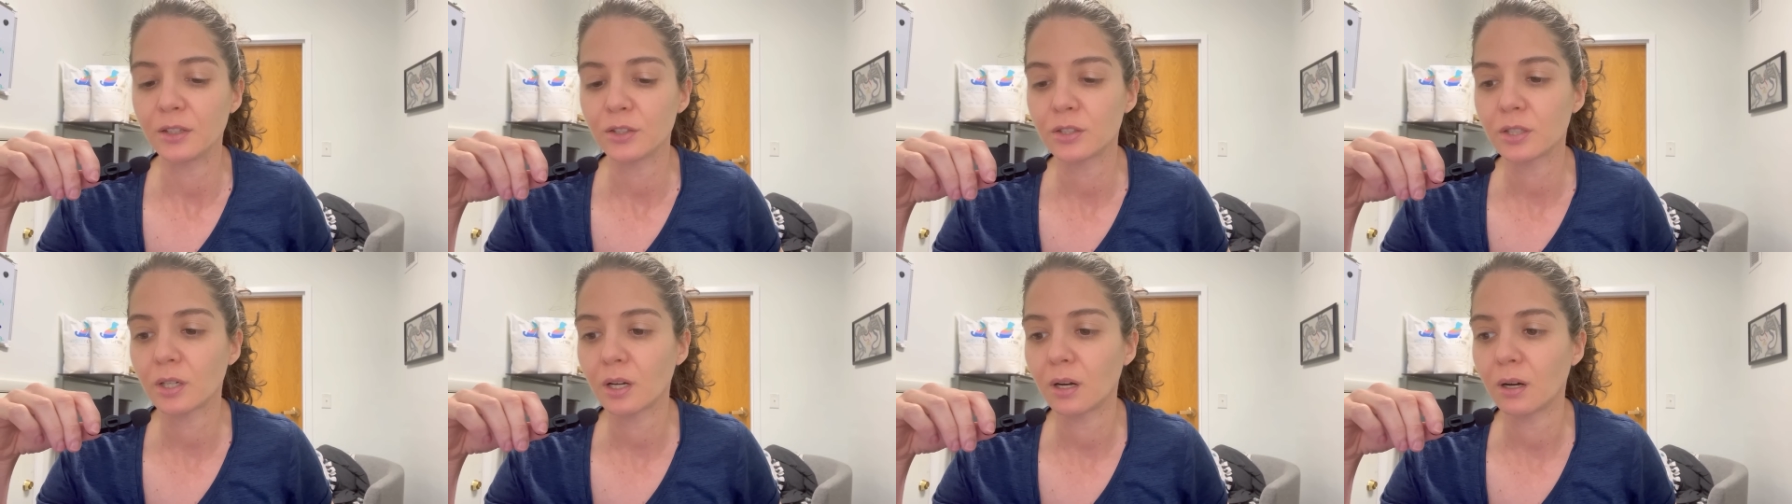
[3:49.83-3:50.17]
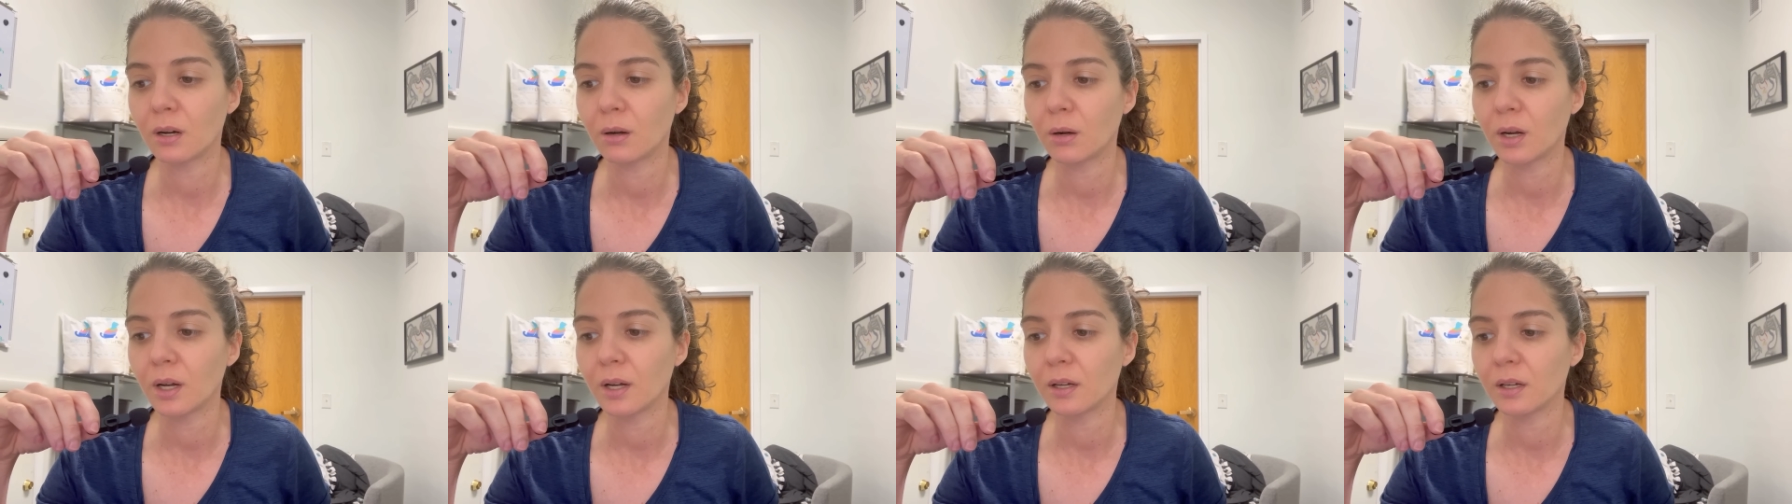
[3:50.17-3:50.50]
And
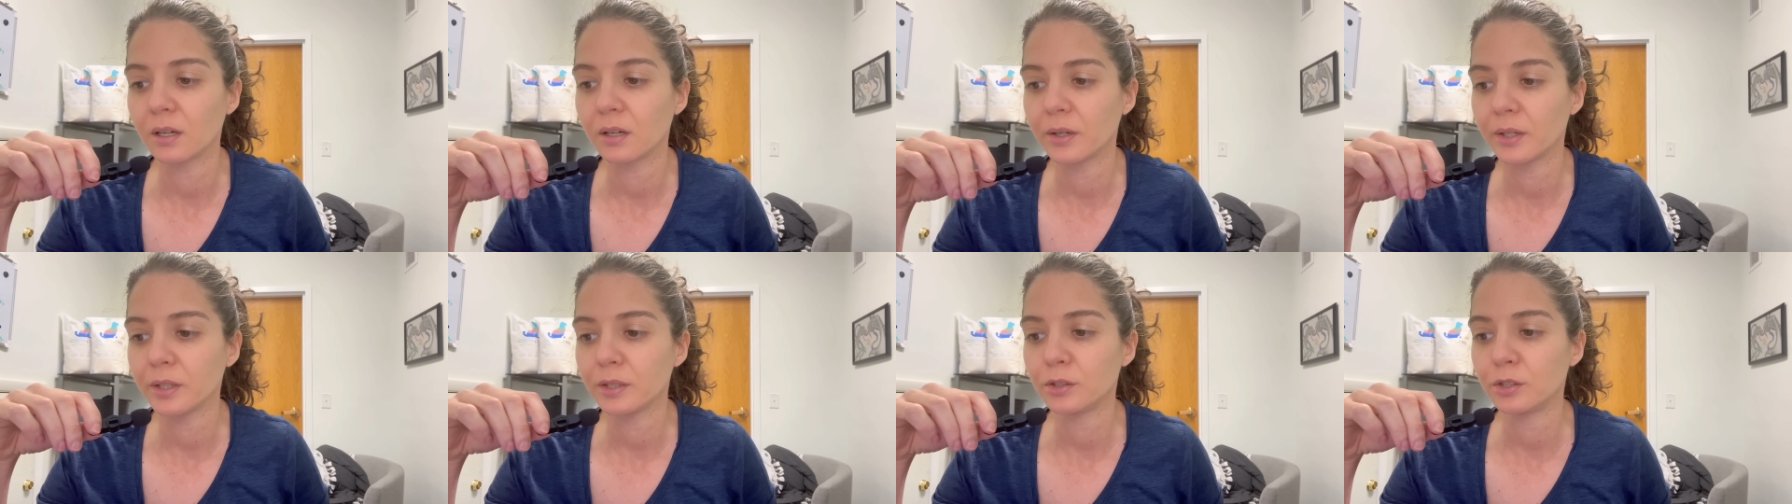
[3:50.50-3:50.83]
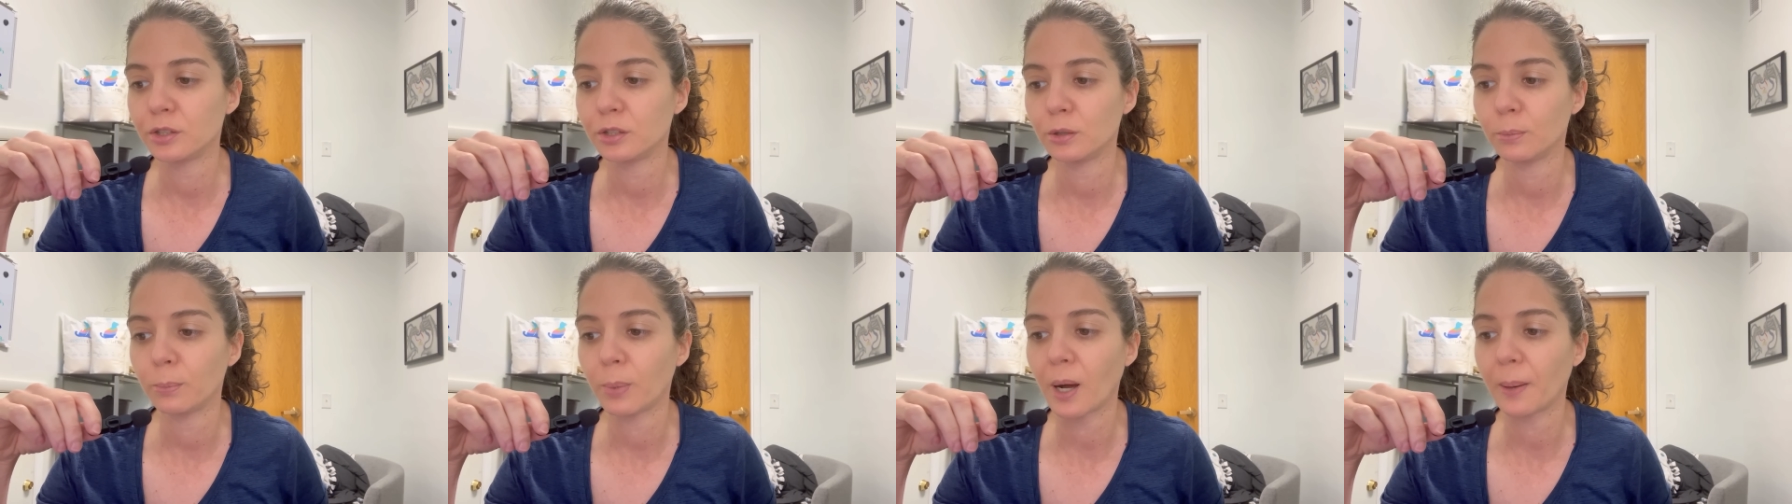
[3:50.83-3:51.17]
so I'm
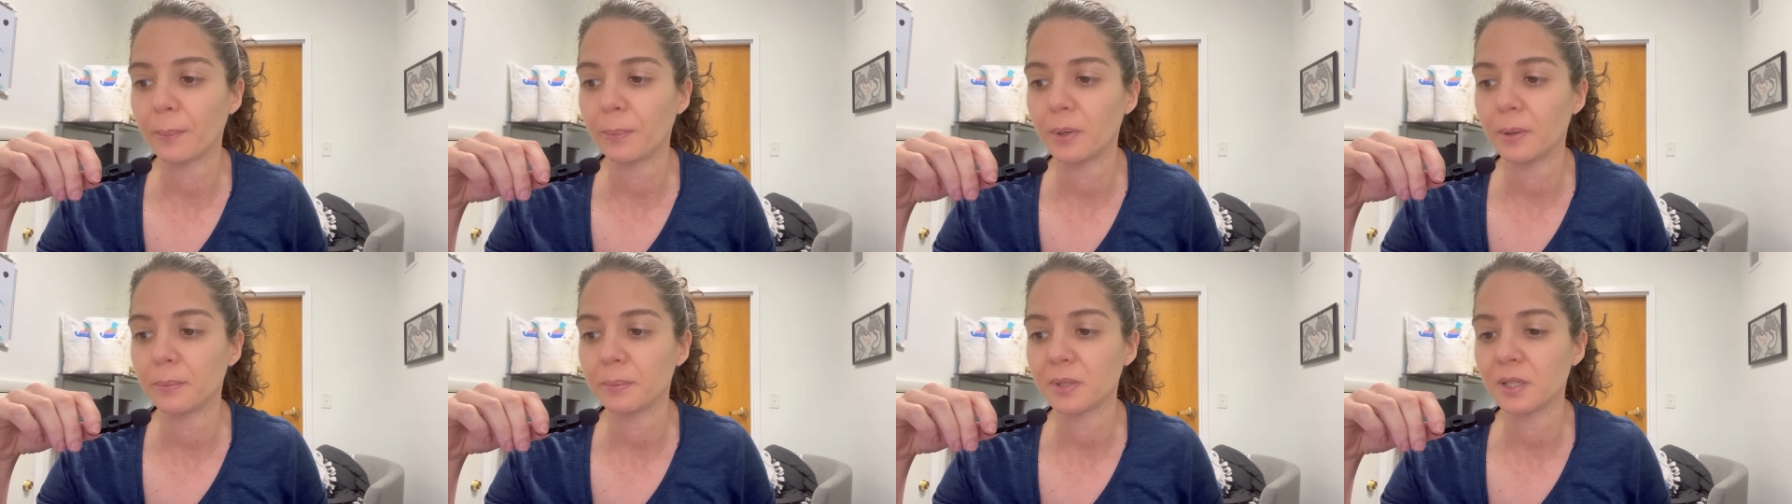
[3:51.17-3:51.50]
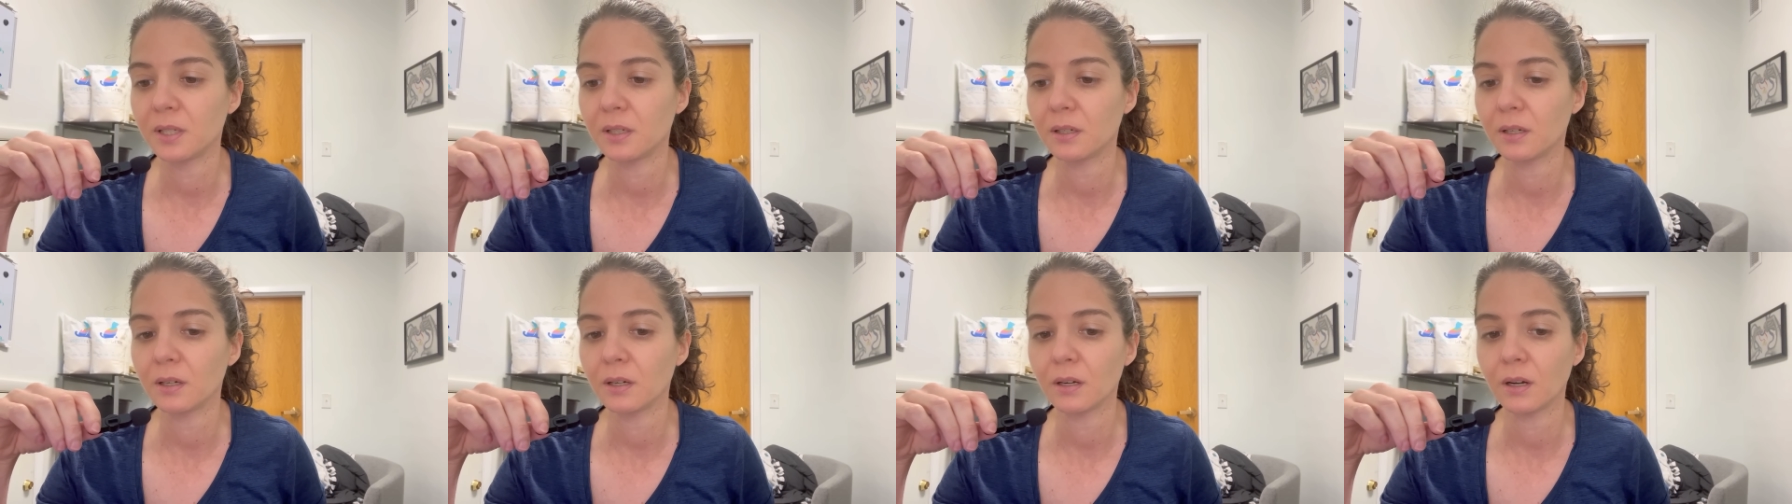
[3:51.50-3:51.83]
going to pop up
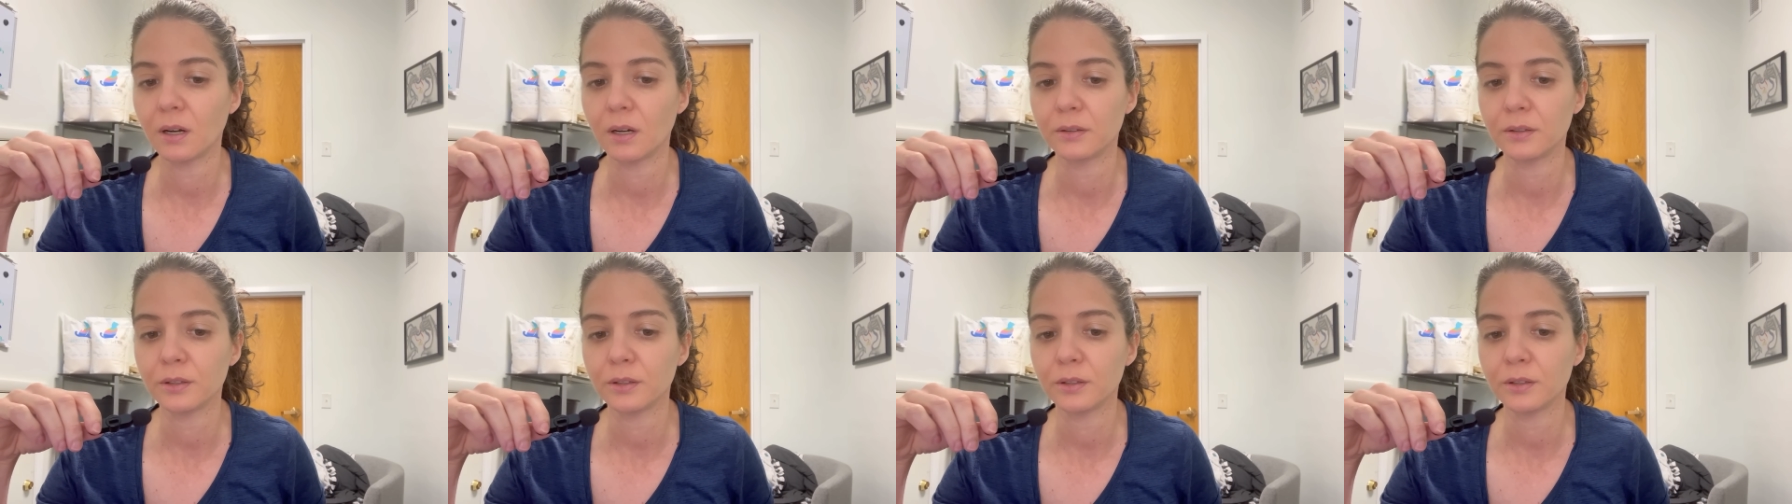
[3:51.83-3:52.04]
here